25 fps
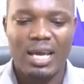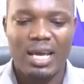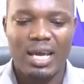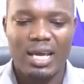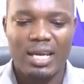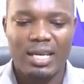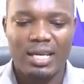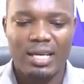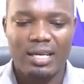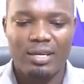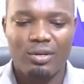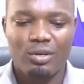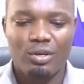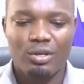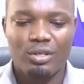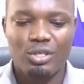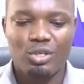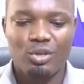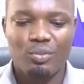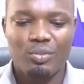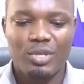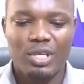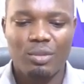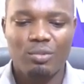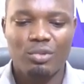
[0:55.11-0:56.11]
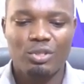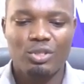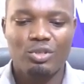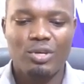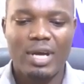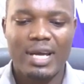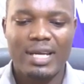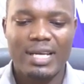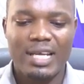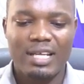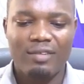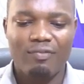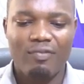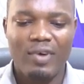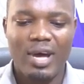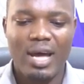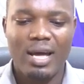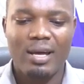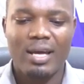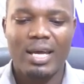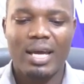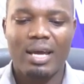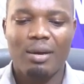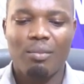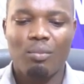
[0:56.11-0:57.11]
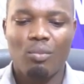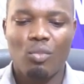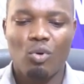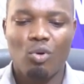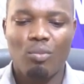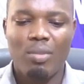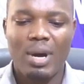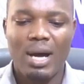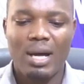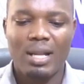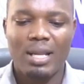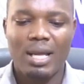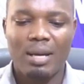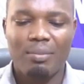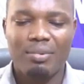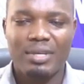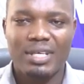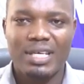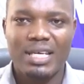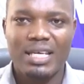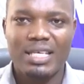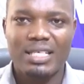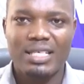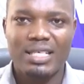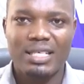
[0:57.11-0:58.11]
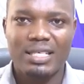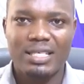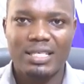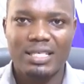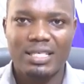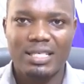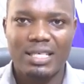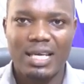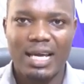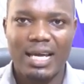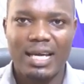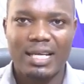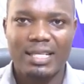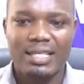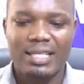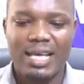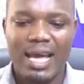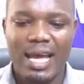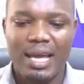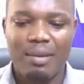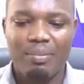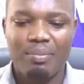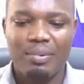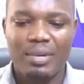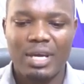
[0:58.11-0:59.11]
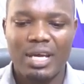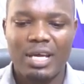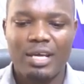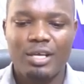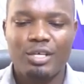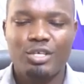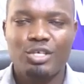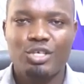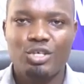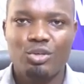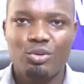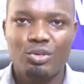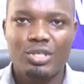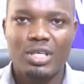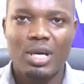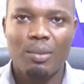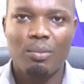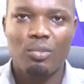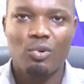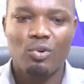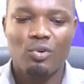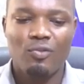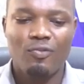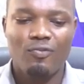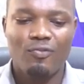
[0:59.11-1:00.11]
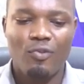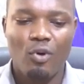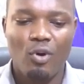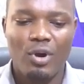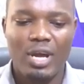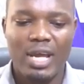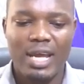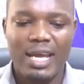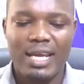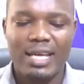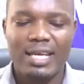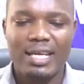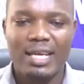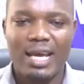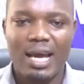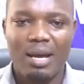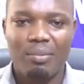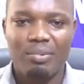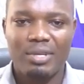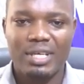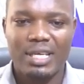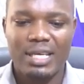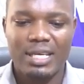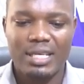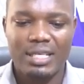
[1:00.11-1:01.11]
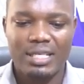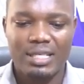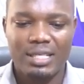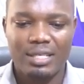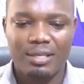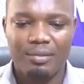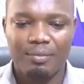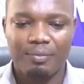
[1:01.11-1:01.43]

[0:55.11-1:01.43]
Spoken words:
And then they'll also be able to identify a mobile application design type suitable for any application.